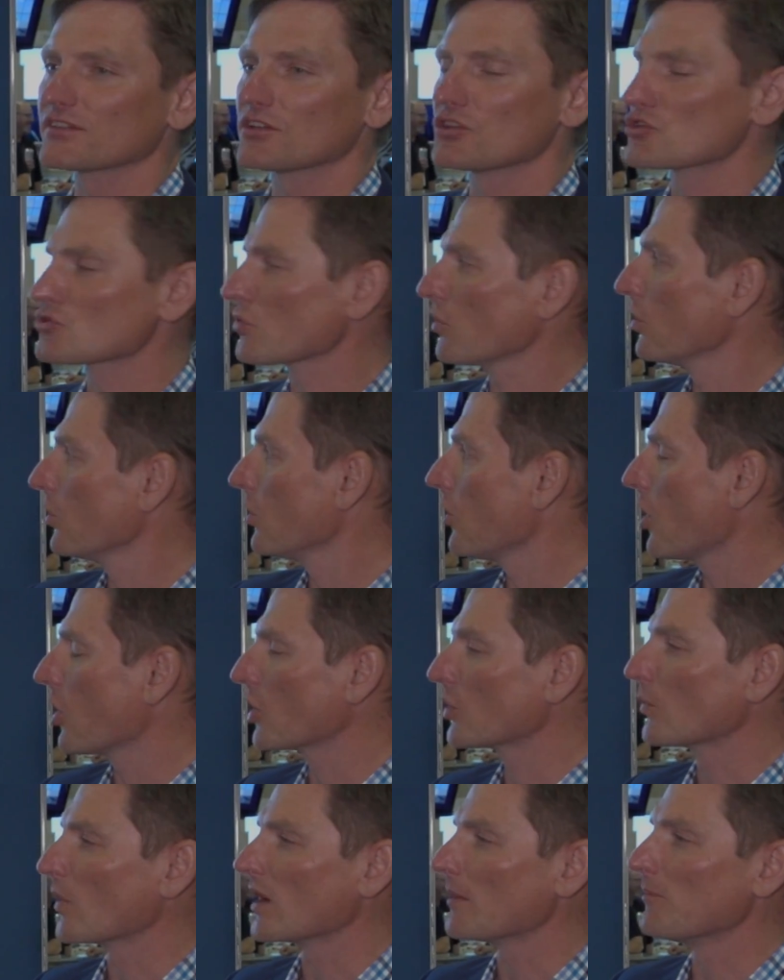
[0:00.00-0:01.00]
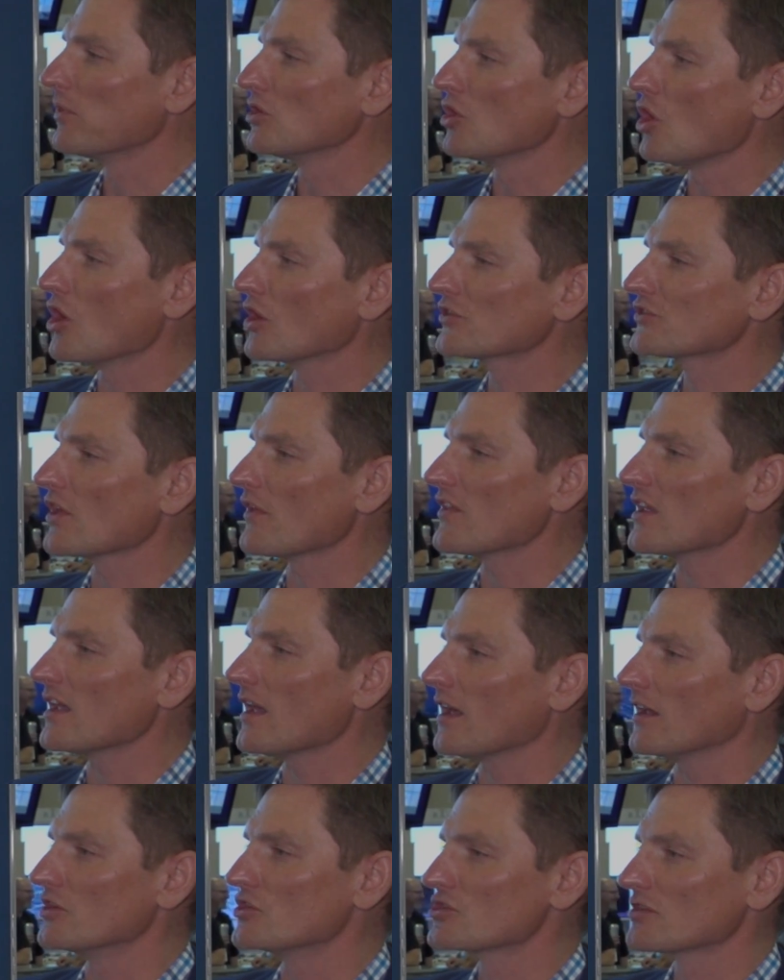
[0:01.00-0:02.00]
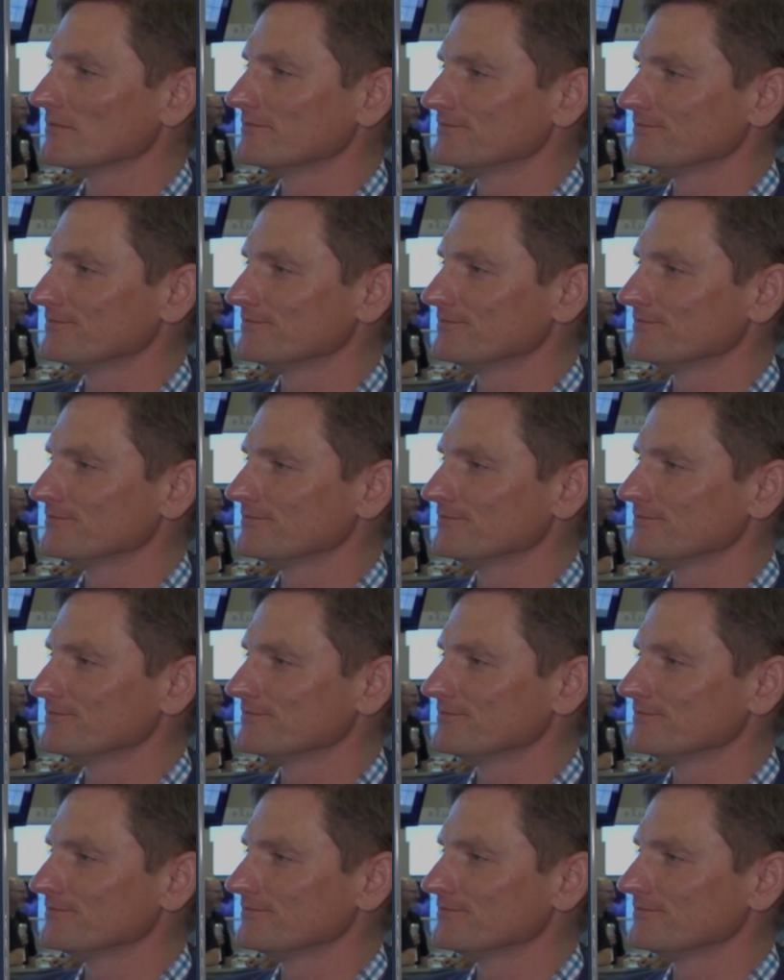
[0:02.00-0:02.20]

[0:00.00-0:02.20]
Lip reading: control hardware belongs on the edge.